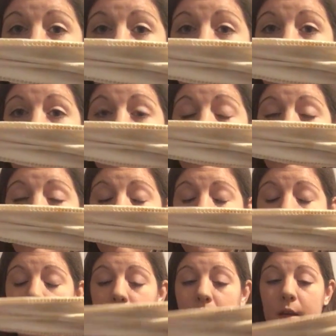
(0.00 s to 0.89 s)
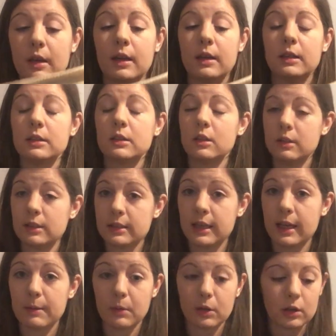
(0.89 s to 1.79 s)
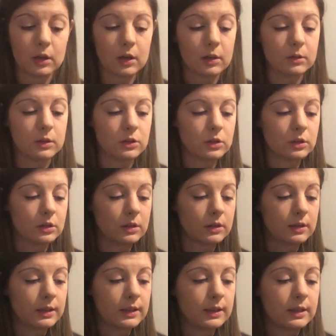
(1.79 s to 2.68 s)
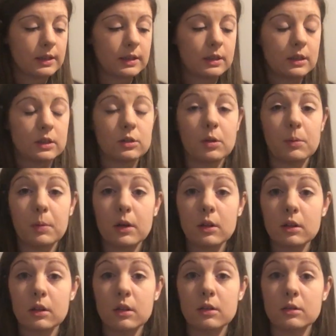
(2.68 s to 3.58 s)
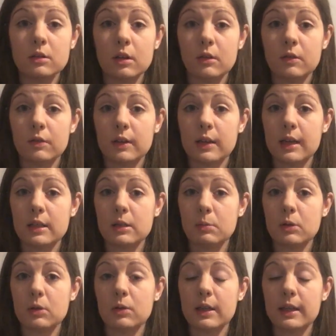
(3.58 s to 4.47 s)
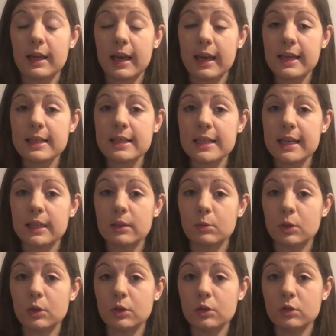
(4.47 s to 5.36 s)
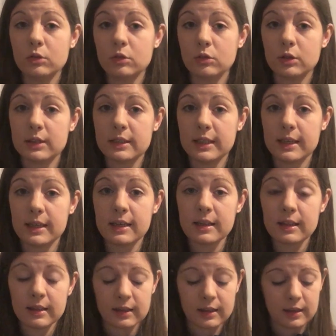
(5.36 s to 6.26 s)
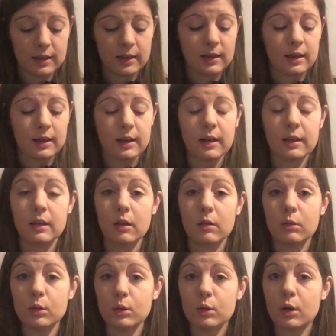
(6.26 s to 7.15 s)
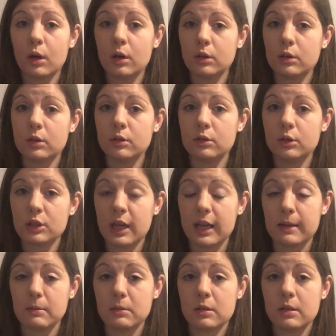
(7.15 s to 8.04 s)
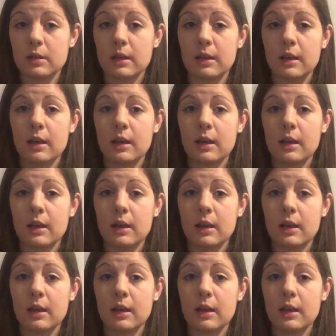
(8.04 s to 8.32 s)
there, and it's got the same on the lower jaw. So a bottlenose dolphin has between 80 and 100 teeth, and they're all conical shaped.